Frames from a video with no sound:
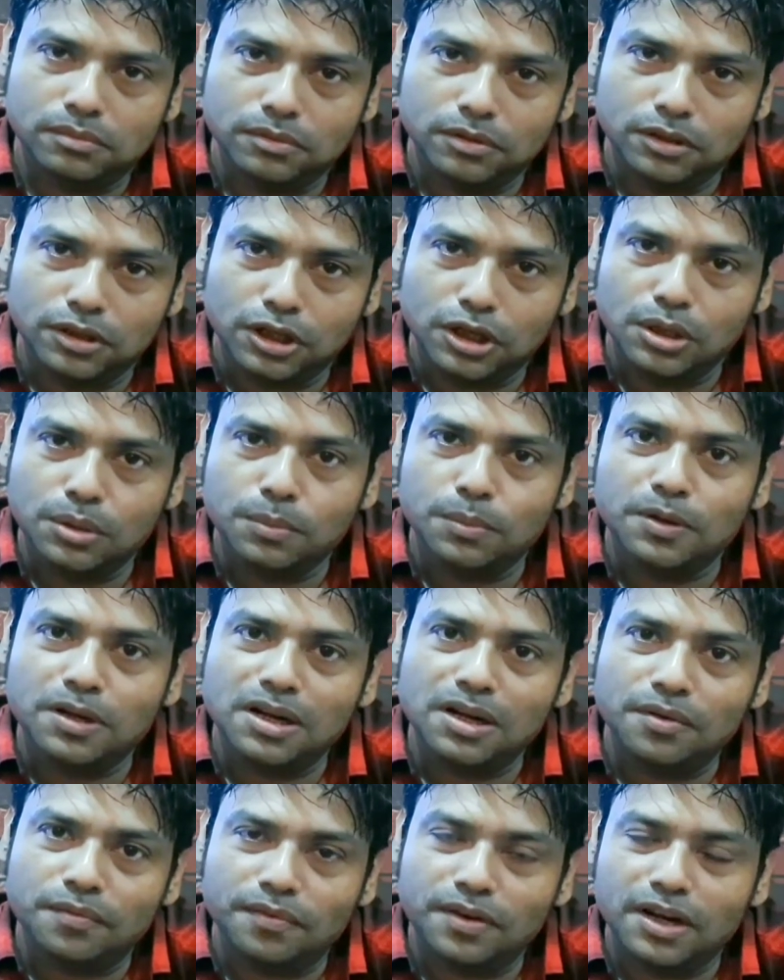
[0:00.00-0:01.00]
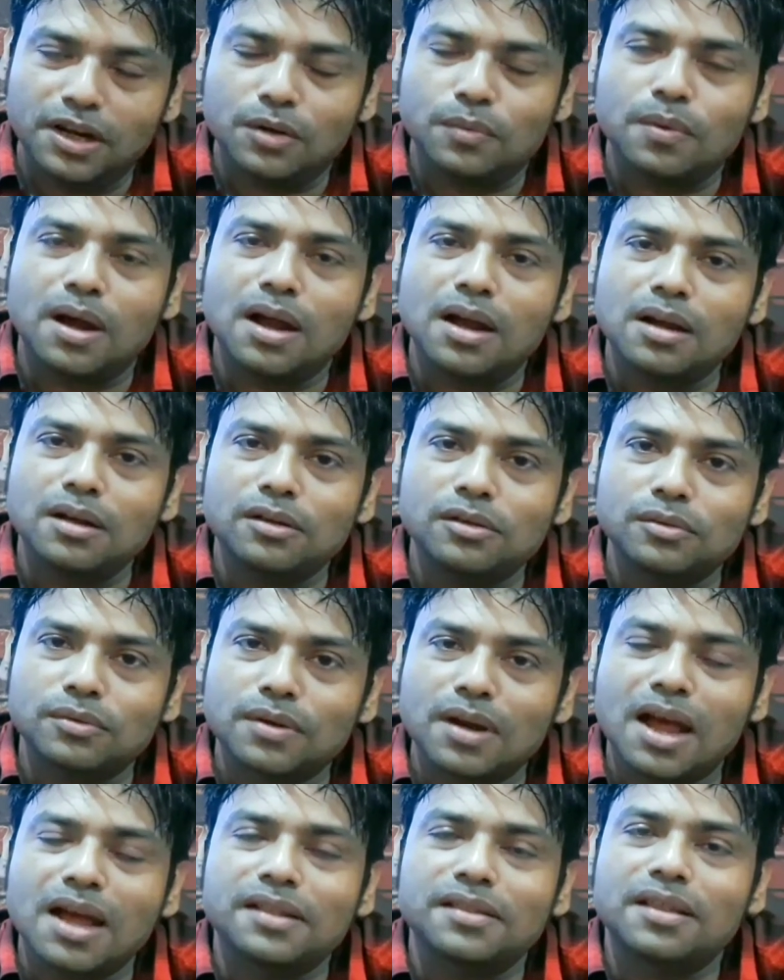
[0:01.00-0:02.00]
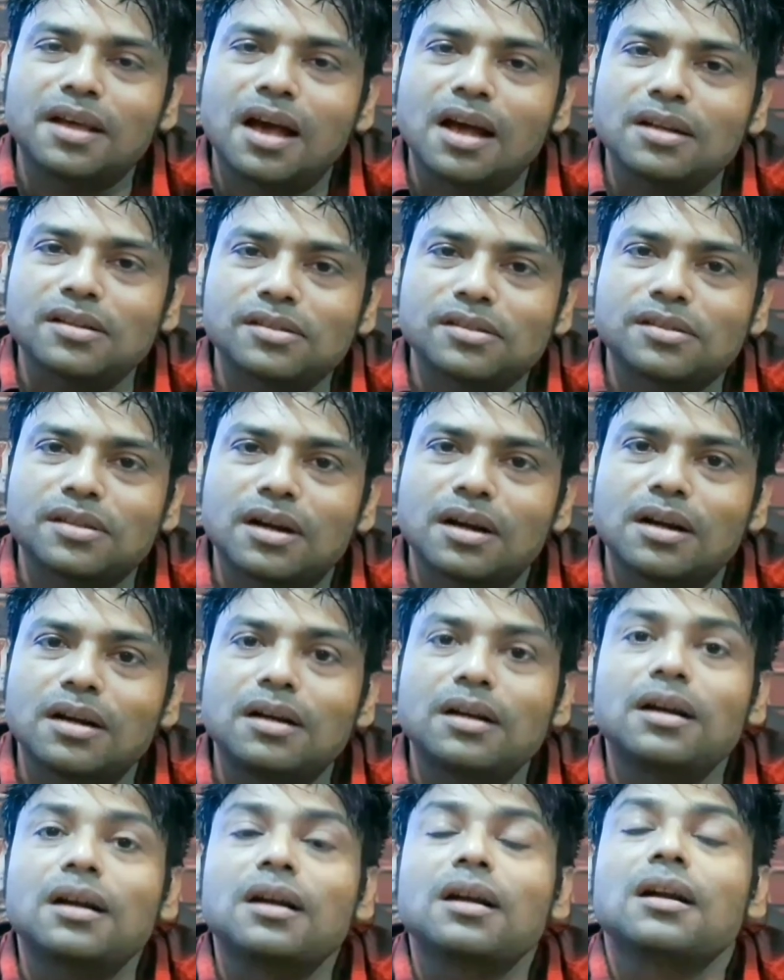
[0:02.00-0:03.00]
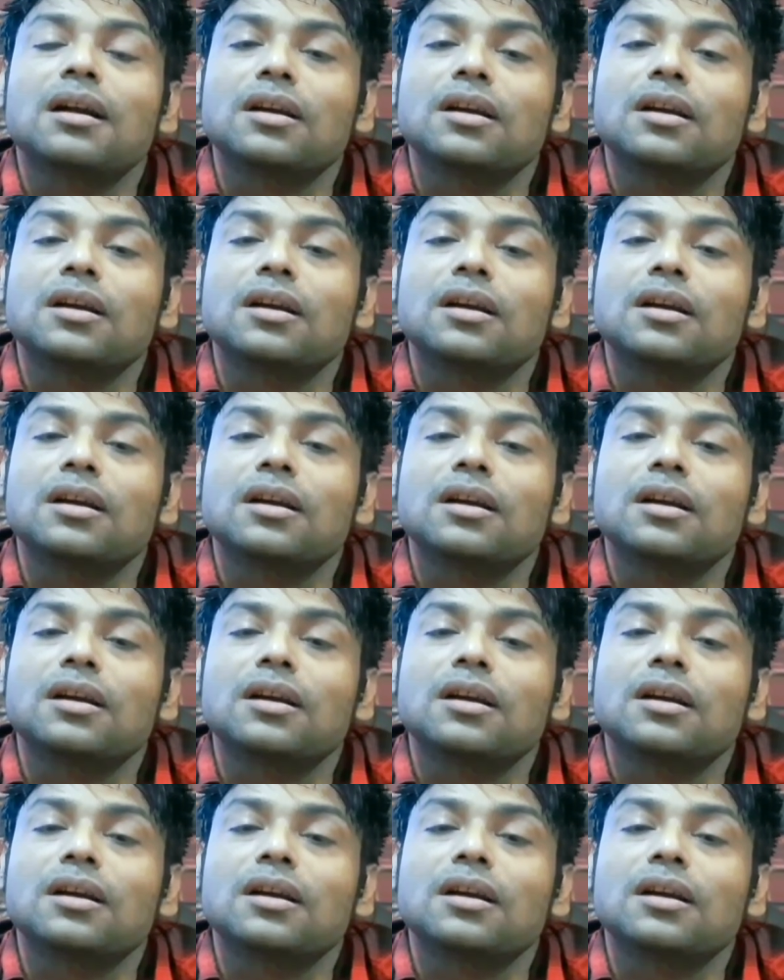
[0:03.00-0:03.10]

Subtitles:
you will require to write the answer